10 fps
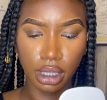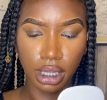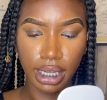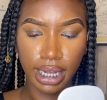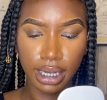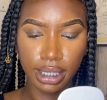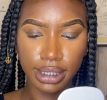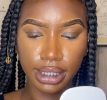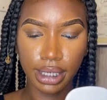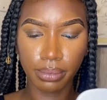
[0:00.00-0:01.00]
I kind of like
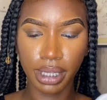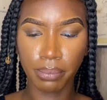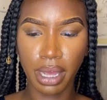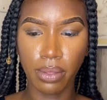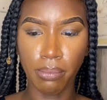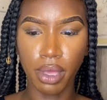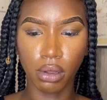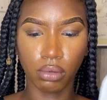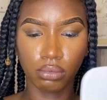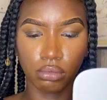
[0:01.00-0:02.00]
to get them like by the
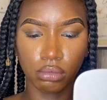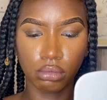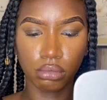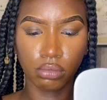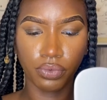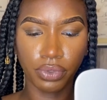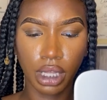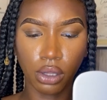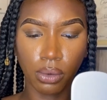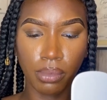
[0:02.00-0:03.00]
middle, that
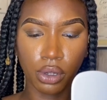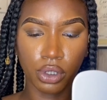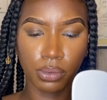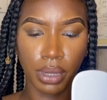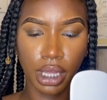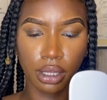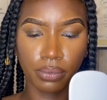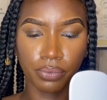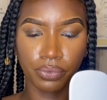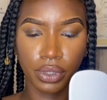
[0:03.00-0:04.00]
little middle spike.
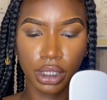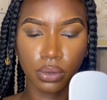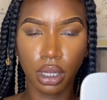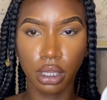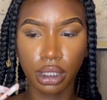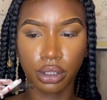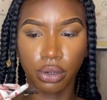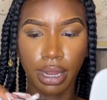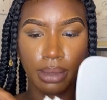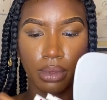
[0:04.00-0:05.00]
That's where I like to
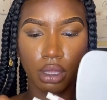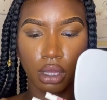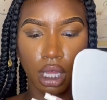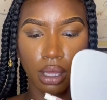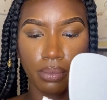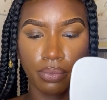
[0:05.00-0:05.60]
grab it, okay?